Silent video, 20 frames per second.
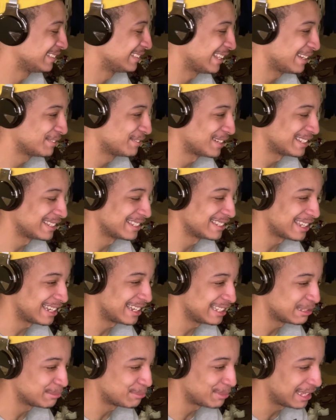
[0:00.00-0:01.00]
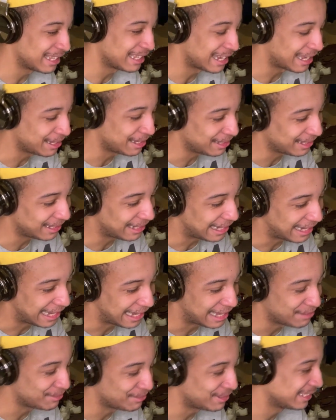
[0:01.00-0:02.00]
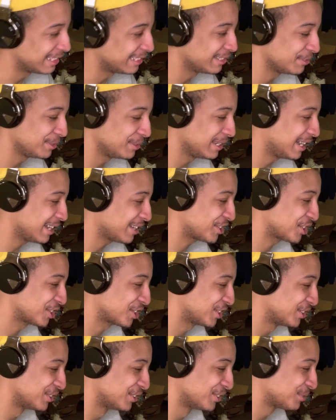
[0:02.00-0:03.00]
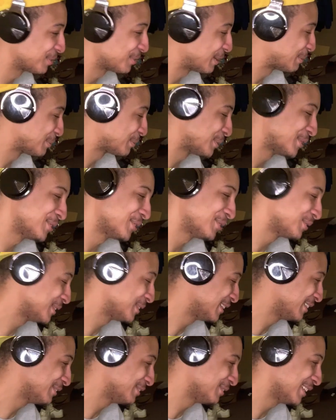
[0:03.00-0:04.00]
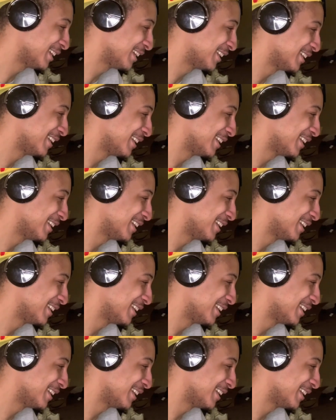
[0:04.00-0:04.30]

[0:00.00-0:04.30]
They ran in the anime, I ran in the reaction from we